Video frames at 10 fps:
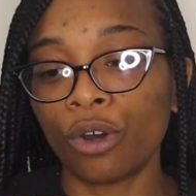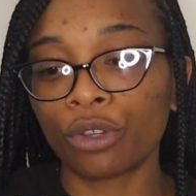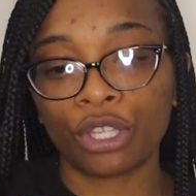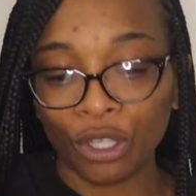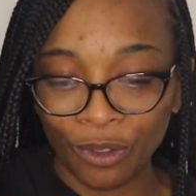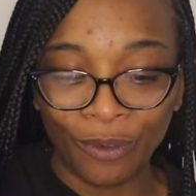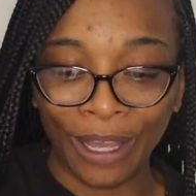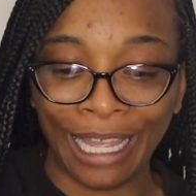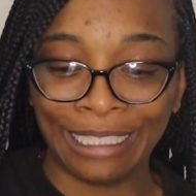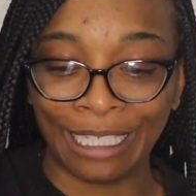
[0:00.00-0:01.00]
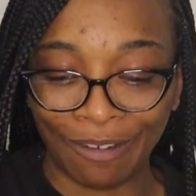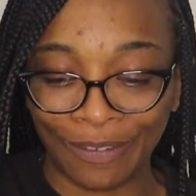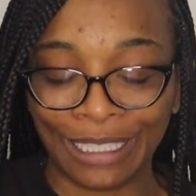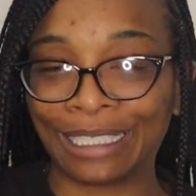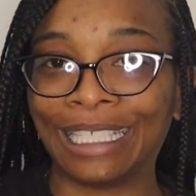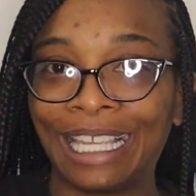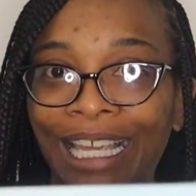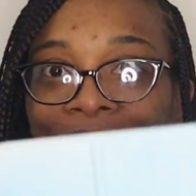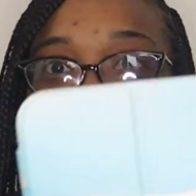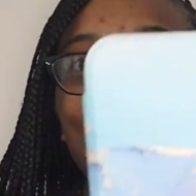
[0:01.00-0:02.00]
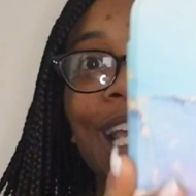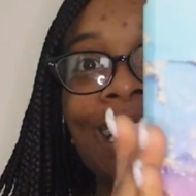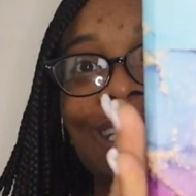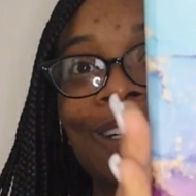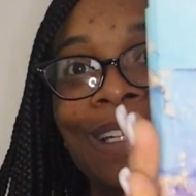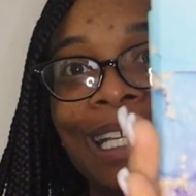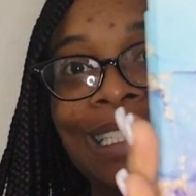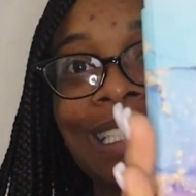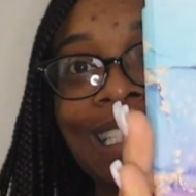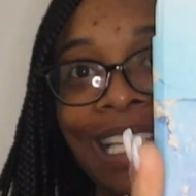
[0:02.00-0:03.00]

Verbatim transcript: so cute and different to get. So this is